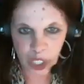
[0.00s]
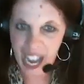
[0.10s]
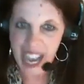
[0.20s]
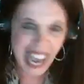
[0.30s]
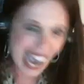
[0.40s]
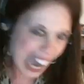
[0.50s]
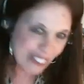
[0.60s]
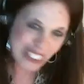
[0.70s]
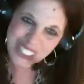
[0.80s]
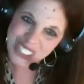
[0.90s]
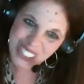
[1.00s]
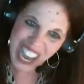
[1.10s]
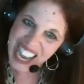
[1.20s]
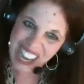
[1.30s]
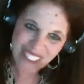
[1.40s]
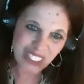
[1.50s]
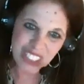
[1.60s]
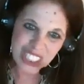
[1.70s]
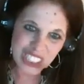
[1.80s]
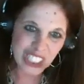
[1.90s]
I have to
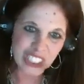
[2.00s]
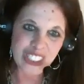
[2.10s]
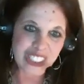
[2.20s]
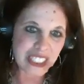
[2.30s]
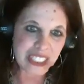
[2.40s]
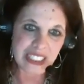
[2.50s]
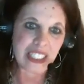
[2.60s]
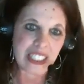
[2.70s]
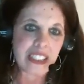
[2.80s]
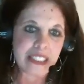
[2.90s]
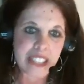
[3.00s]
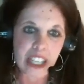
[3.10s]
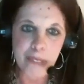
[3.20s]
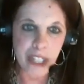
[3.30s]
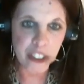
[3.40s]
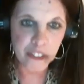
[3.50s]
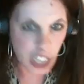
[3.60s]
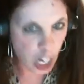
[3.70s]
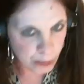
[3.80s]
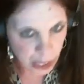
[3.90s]
research these deathbed
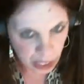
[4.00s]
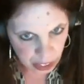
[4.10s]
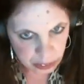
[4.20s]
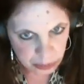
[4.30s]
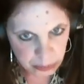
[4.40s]
phenomena.